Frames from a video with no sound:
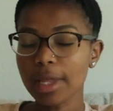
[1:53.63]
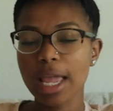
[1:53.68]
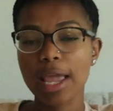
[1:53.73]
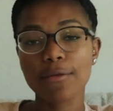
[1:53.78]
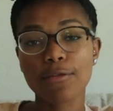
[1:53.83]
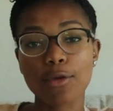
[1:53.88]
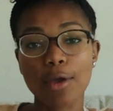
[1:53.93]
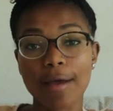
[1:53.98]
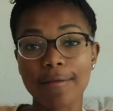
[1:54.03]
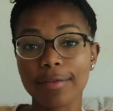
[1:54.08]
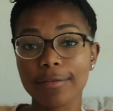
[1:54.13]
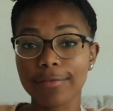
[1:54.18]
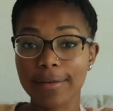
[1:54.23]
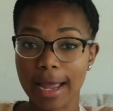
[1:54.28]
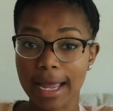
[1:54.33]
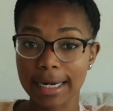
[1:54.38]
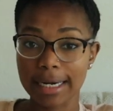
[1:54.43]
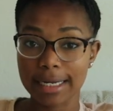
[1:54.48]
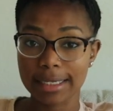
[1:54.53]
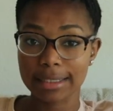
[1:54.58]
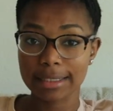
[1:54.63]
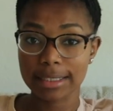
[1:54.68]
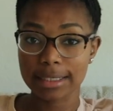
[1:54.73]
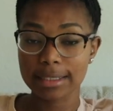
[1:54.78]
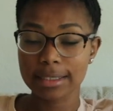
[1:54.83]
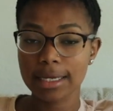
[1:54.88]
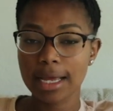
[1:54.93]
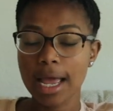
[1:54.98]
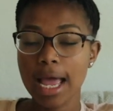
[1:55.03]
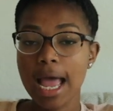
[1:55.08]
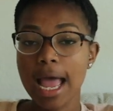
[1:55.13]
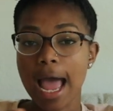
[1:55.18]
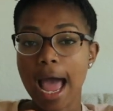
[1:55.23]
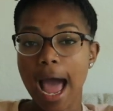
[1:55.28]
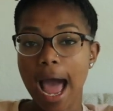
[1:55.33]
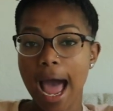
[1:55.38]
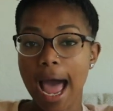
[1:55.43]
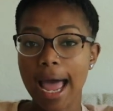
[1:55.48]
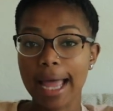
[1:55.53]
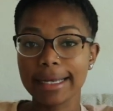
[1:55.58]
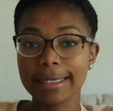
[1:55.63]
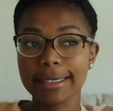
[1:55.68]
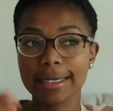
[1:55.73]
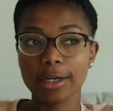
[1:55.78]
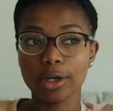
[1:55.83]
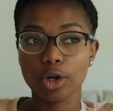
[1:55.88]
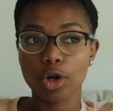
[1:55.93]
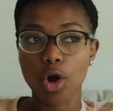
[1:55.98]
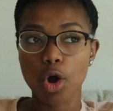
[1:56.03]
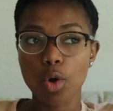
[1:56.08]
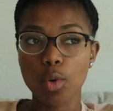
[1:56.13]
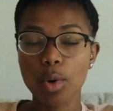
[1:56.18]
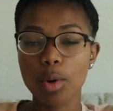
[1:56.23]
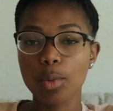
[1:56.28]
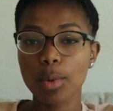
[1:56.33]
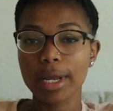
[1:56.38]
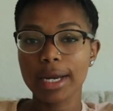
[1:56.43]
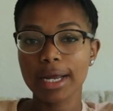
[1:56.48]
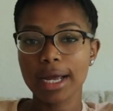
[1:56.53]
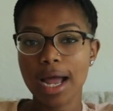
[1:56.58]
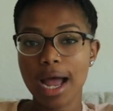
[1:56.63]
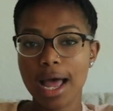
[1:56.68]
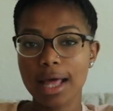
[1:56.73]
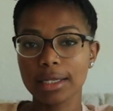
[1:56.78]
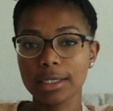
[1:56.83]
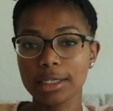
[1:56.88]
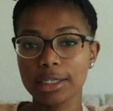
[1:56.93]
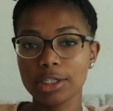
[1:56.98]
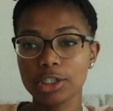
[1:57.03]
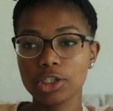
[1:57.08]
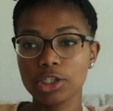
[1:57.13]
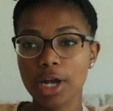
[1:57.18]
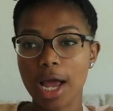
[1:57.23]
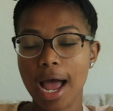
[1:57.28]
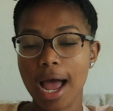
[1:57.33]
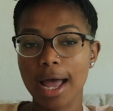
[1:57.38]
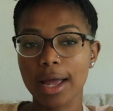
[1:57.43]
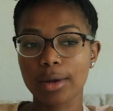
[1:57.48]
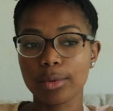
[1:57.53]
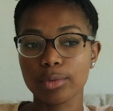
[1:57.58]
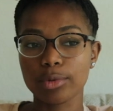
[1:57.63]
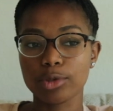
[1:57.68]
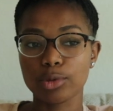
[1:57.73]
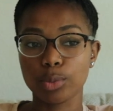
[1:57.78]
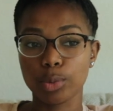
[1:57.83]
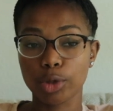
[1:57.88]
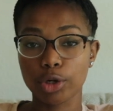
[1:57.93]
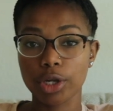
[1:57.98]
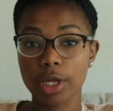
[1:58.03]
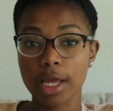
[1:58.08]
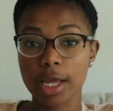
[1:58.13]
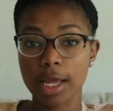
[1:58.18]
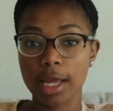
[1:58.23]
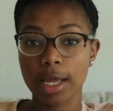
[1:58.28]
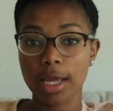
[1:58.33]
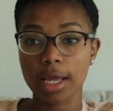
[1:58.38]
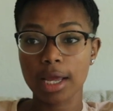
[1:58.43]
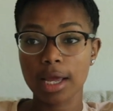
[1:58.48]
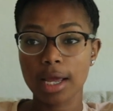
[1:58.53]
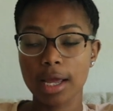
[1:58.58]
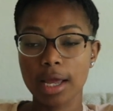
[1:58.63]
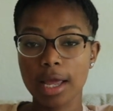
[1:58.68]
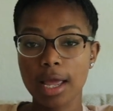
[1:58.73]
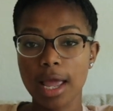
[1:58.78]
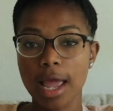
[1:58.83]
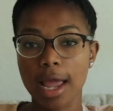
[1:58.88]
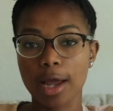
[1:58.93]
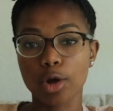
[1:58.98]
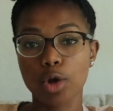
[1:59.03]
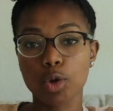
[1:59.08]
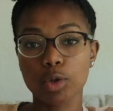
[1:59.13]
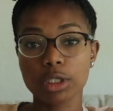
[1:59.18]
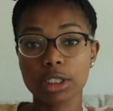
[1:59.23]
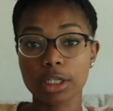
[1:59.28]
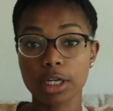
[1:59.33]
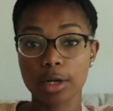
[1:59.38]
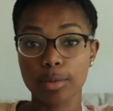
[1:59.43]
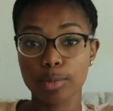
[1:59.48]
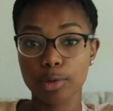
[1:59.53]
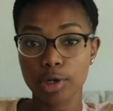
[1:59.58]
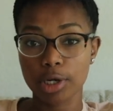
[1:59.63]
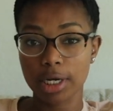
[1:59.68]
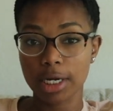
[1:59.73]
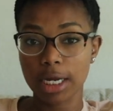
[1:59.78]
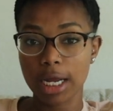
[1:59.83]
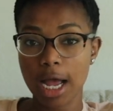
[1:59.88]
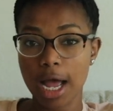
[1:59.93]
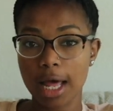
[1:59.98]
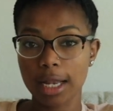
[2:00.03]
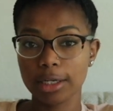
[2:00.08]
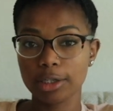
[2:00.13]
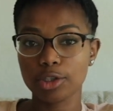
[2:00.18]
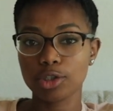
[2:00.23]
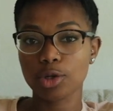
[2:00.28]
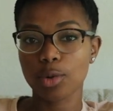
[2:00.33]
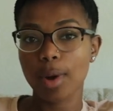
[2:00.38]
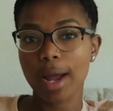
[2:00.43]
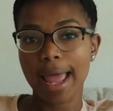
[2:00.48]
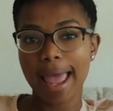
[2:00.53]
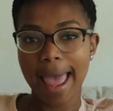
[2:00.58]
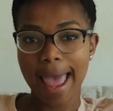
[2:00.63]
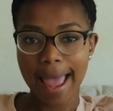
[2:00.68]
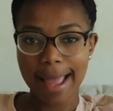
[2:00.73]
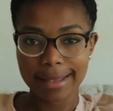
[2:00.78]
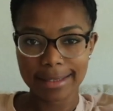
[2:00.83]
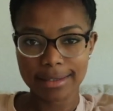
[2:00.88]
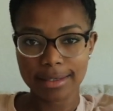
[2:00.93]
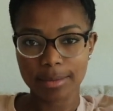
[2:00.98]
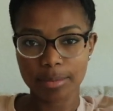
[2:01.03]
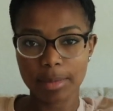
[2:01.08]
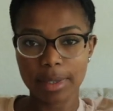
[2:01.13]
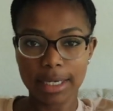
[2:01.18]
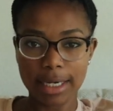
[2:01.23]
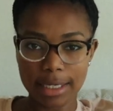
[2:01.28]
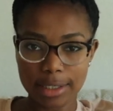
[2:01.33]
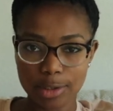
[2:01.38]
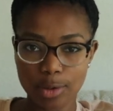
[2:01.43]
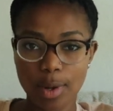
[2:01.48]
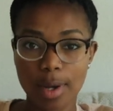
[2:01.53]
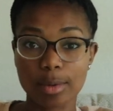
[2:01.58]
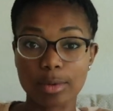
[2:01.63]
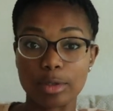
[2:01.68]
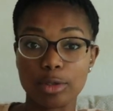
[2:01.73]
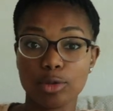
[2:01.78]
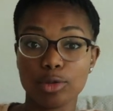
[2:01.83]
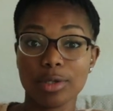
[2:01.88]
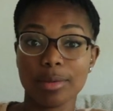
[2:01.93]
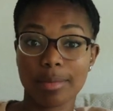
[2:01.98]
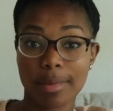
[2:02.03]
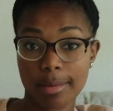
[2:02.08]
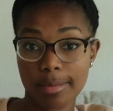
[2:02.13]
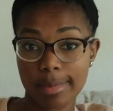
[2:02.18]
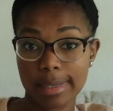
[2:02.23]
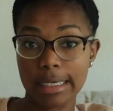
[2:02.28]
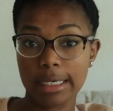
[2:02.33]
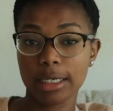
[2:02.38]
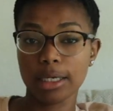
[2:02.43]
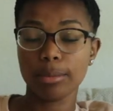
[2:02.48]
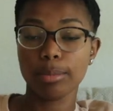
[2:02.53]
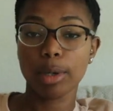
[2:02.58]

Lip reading: if you have the finances, I didn't go away to college. I was working and going to community college, so I had some money, so I was using my money to